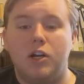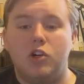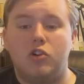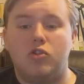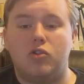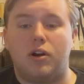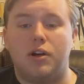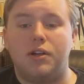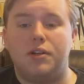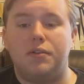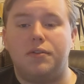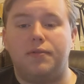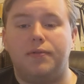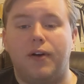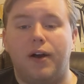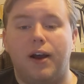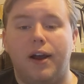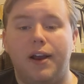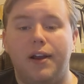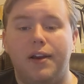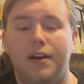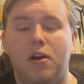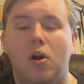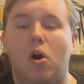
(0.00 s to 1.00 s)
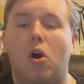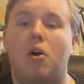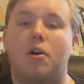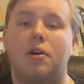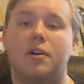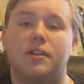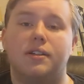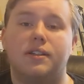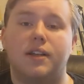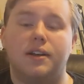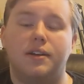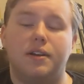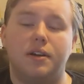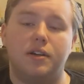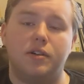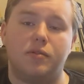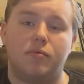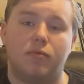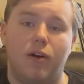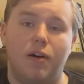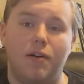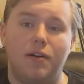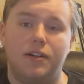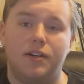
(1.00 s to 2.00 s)
trying to find an artist that does
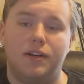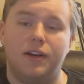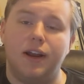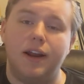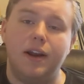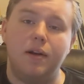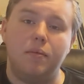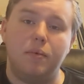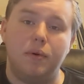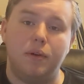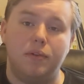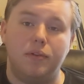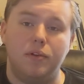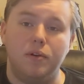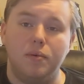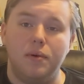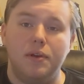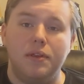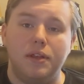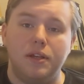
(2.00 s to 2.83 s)
resonate with you